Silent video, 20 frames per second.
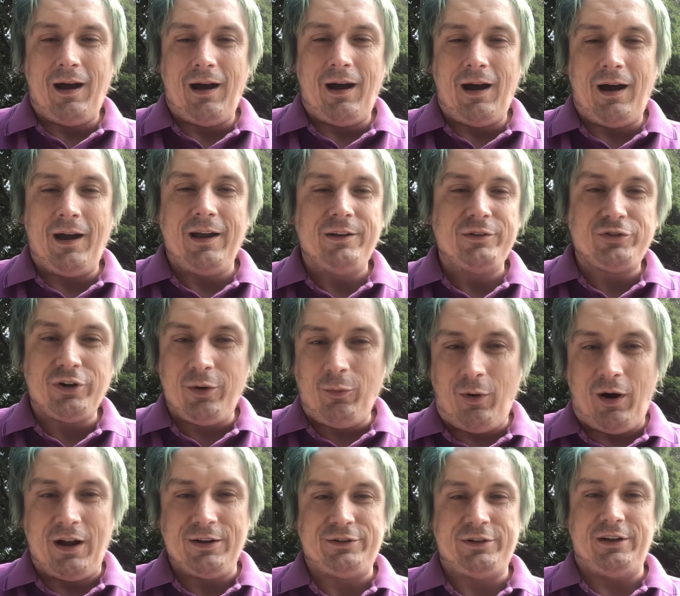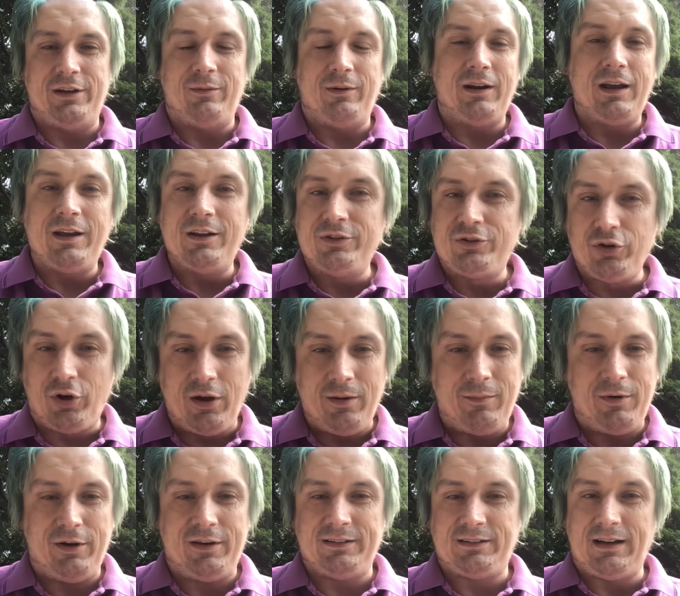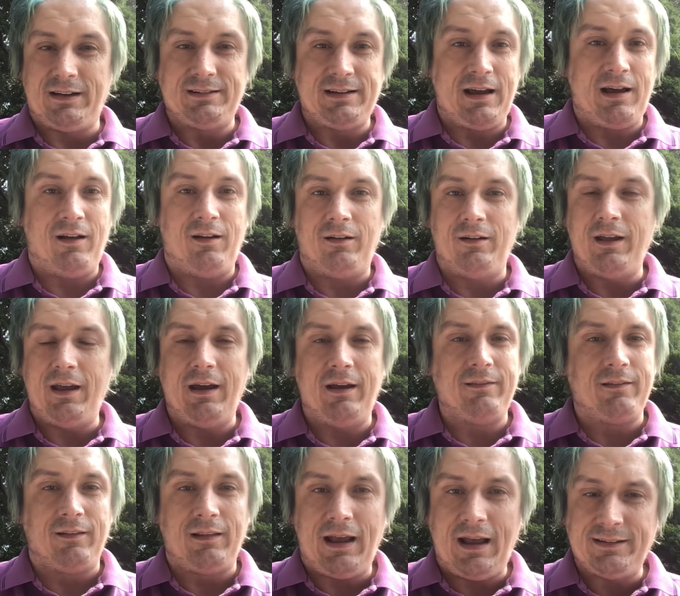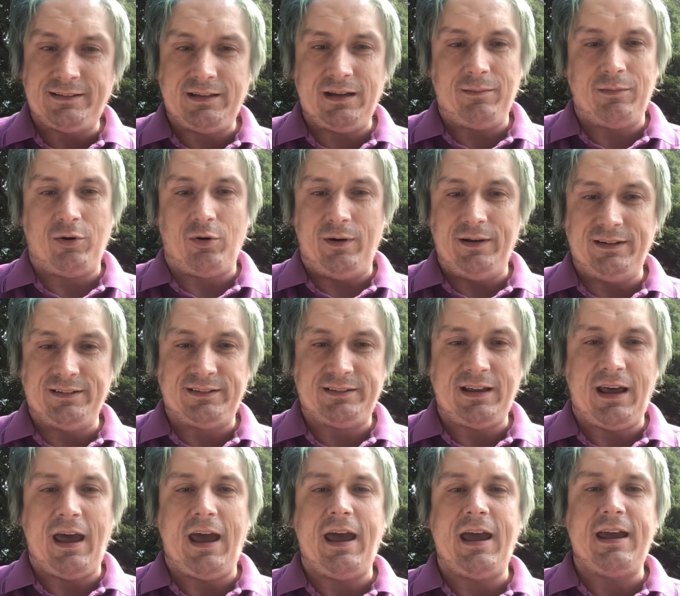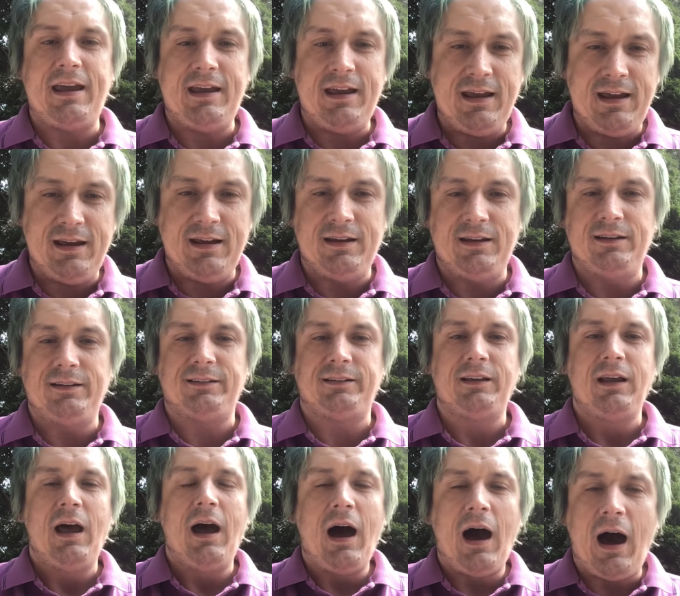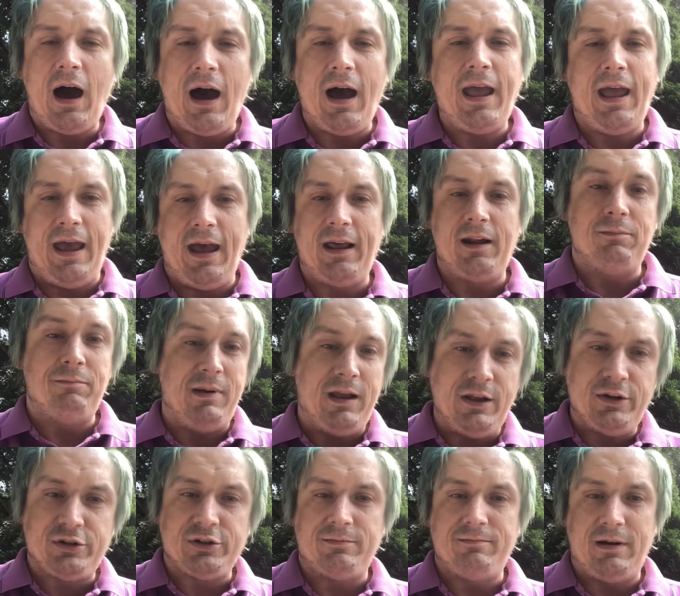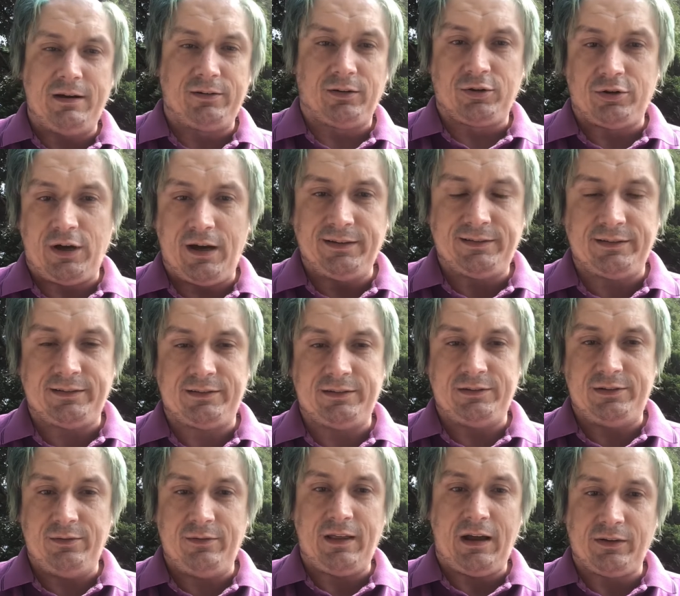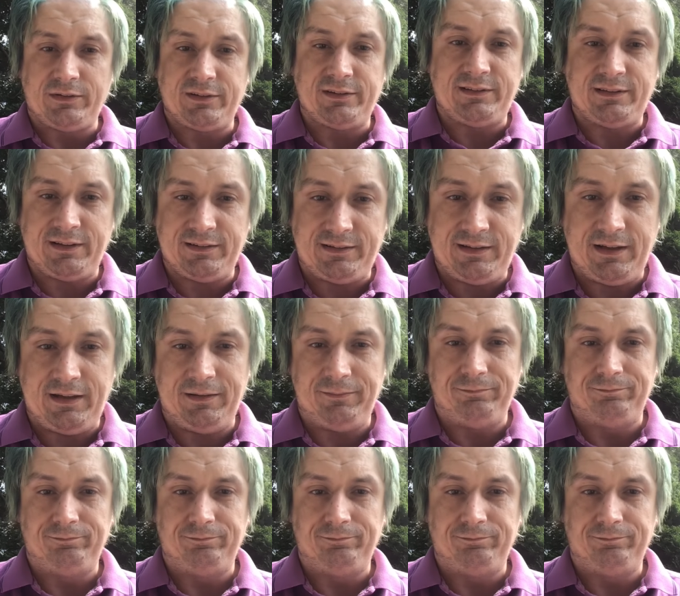I enjoy watching you and I enjoy America's Got Talent. And the last thing I'm going to say is I had a major mental crisis in 2016.